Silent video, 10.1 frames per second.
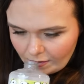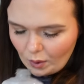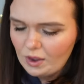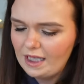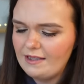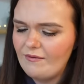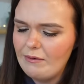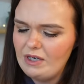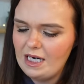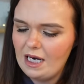Oh, that's
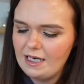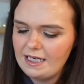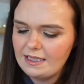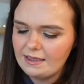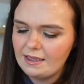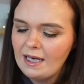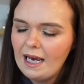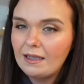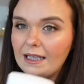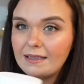very nice.
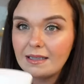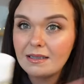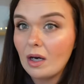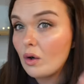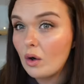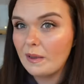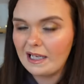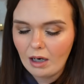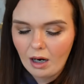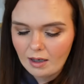I like to stock up
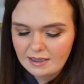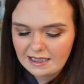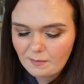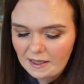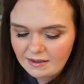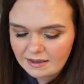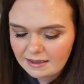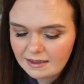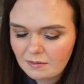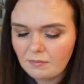like our
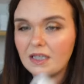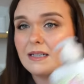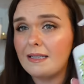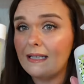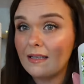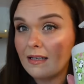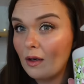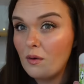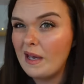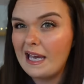dispensers and because these are
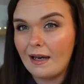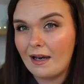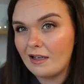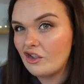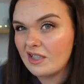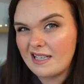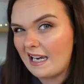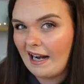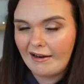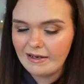so big, I can just
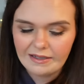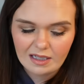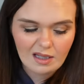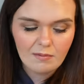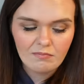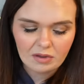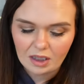decant into them.